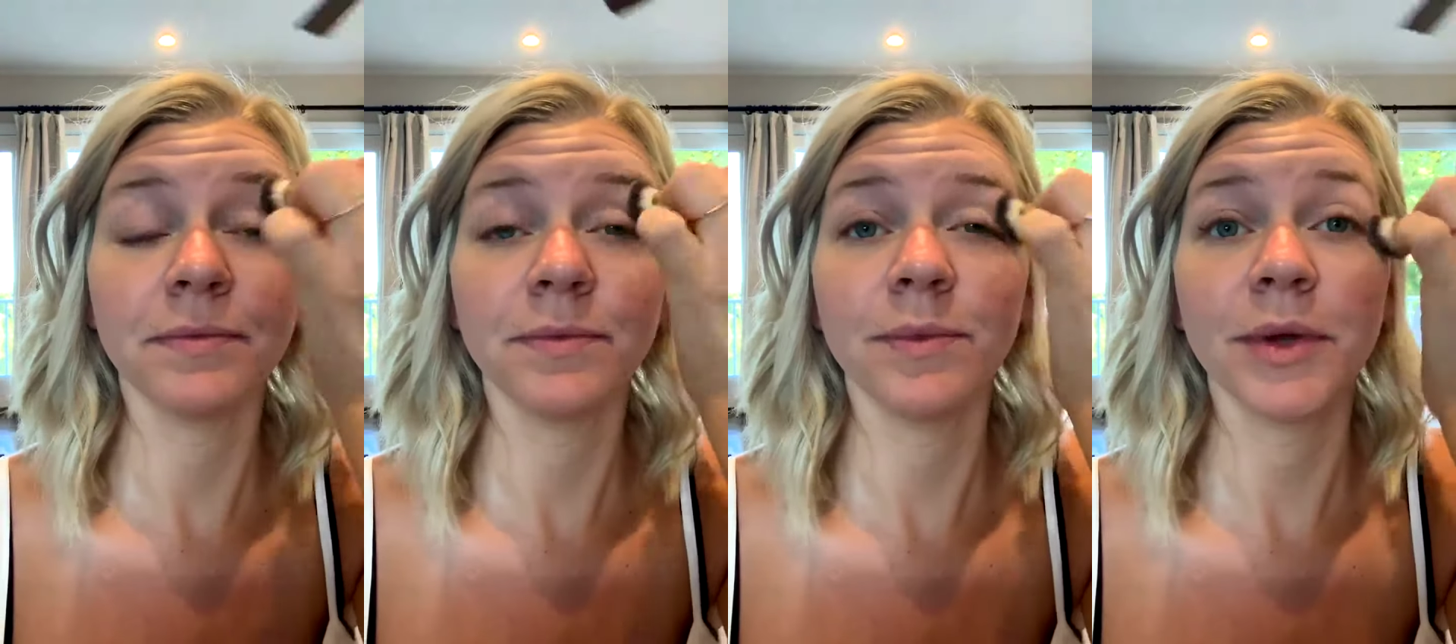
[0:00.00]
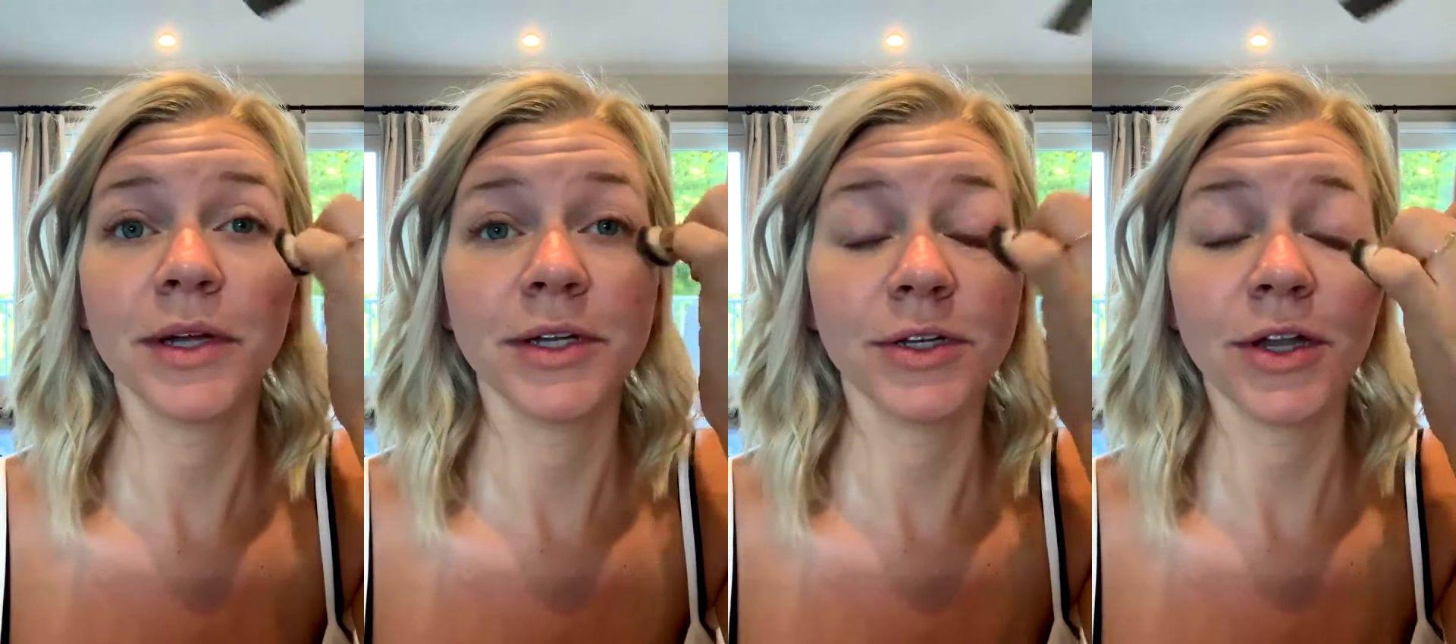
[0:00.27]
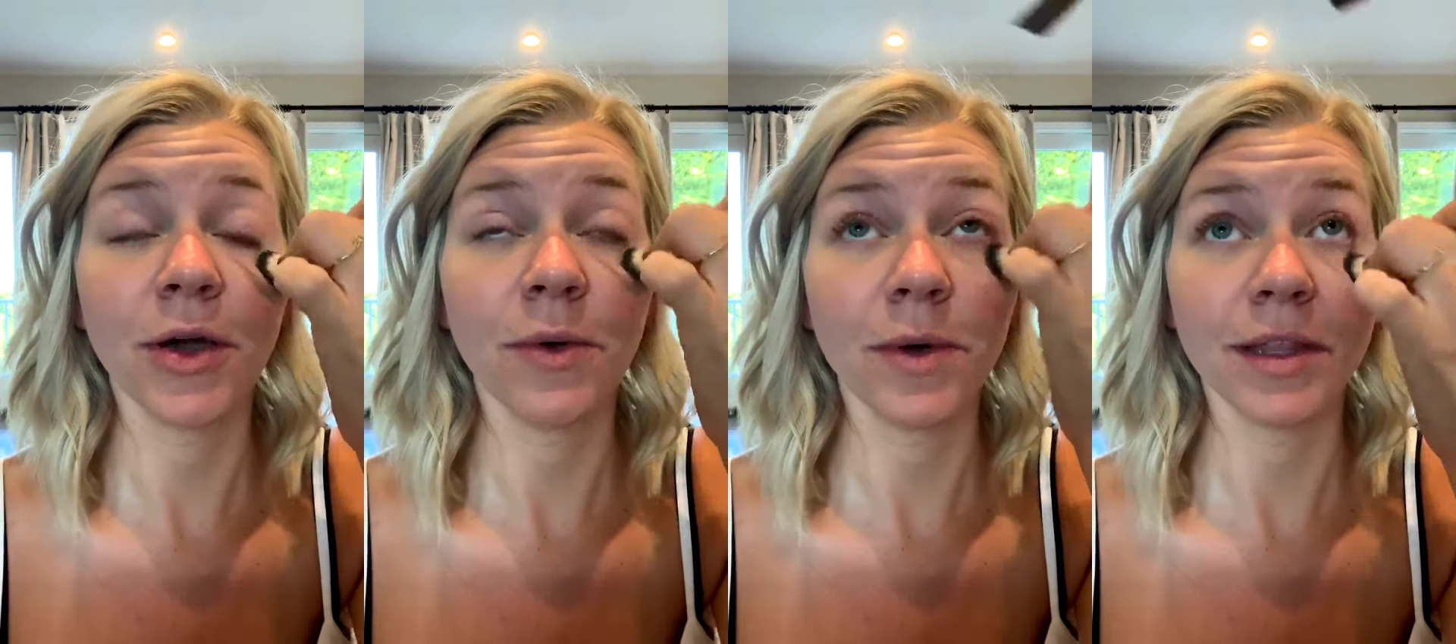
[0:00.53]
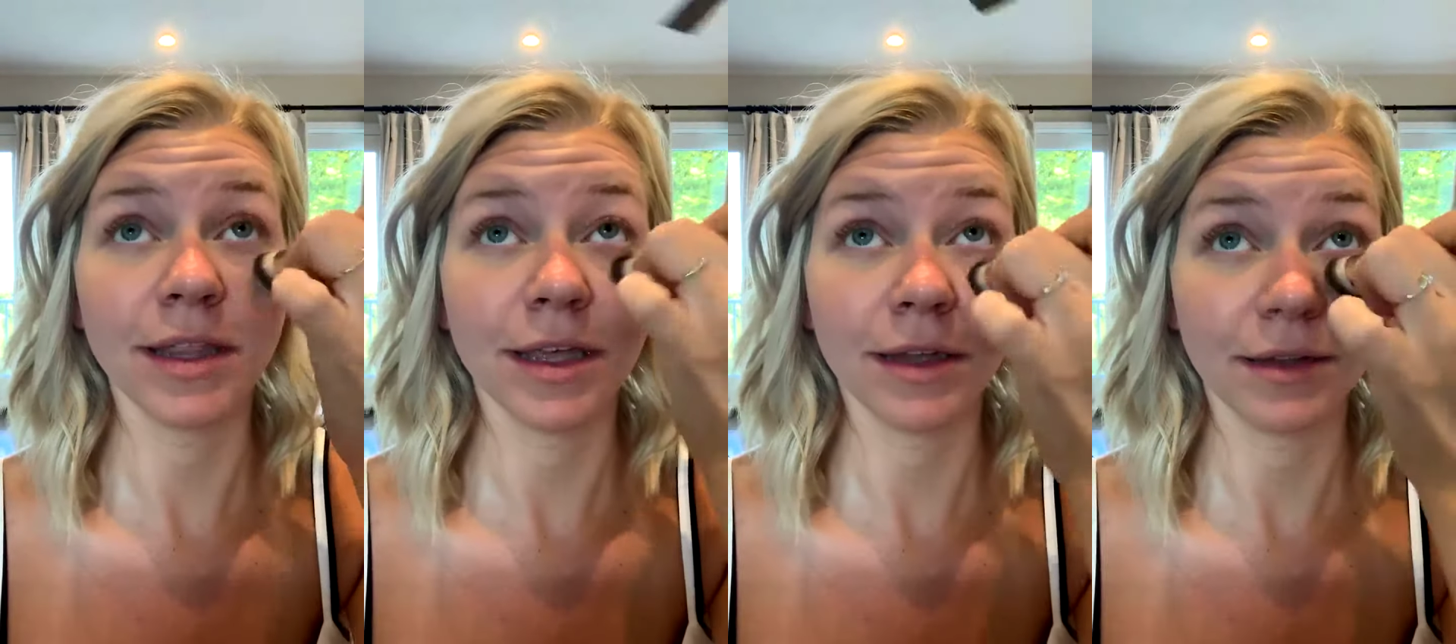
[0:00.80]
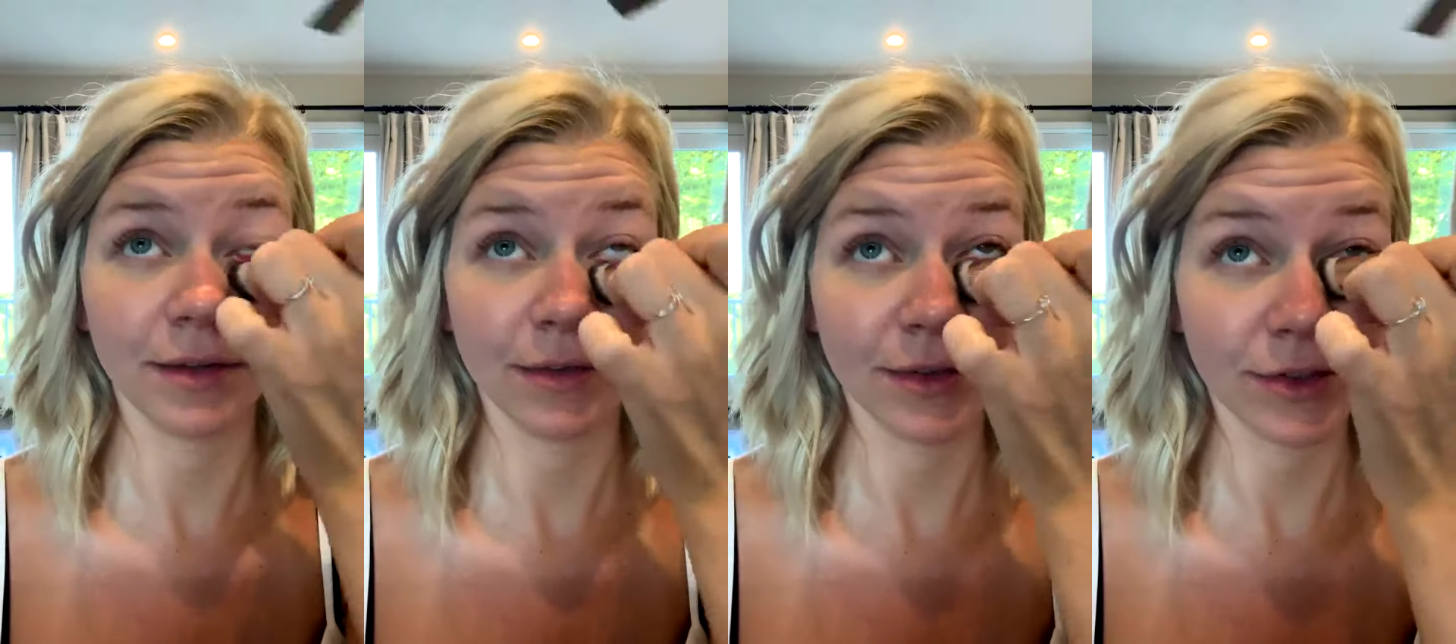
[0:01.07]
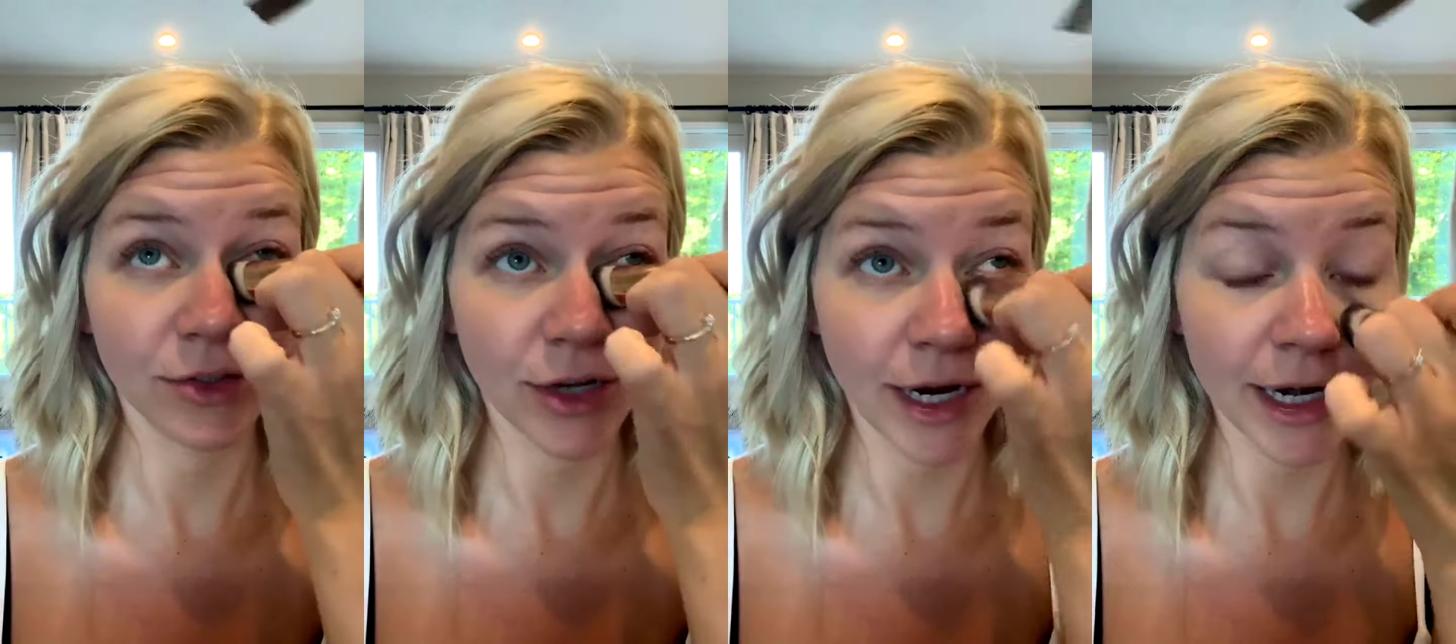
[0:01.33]
we're gonna go with it
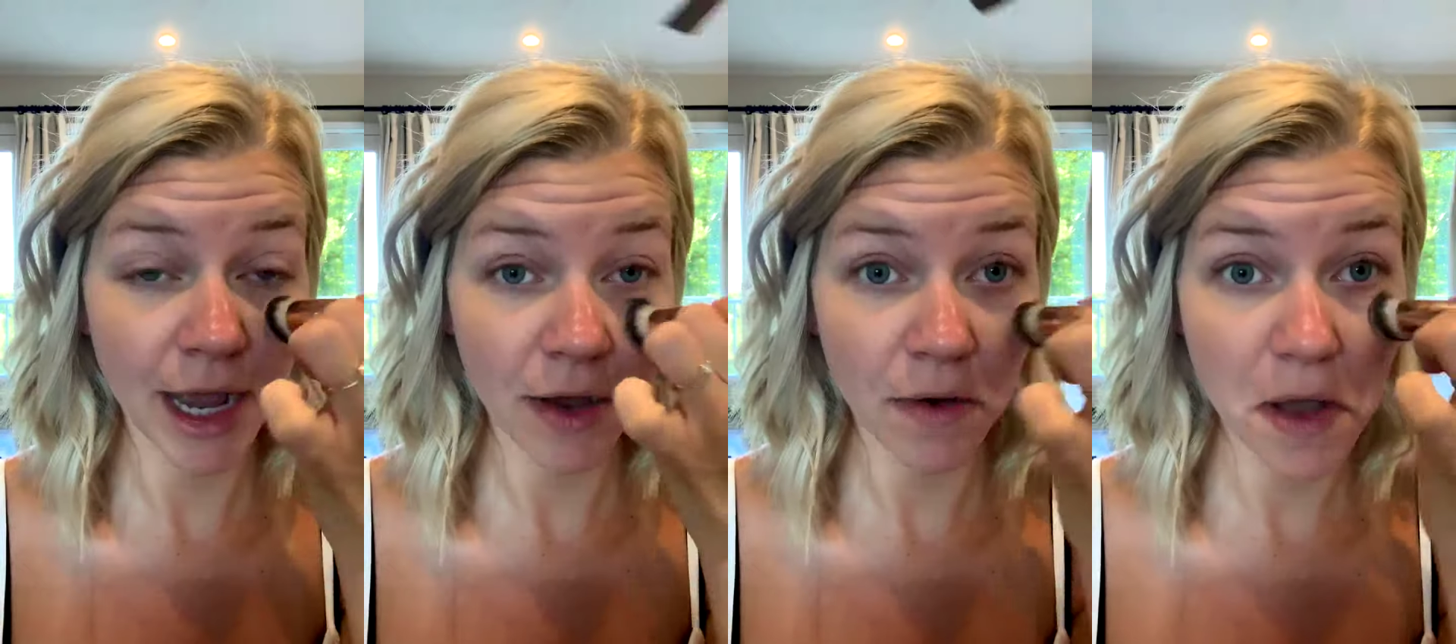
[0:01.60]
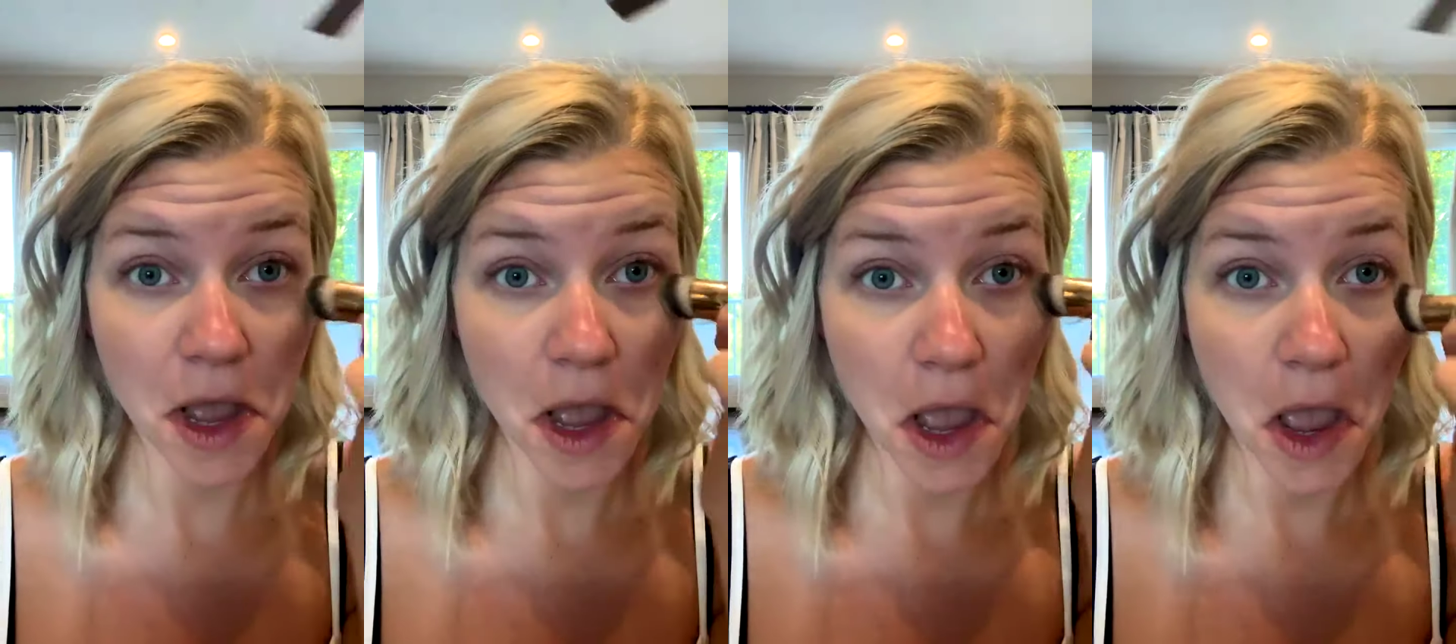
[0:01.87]
and try it out.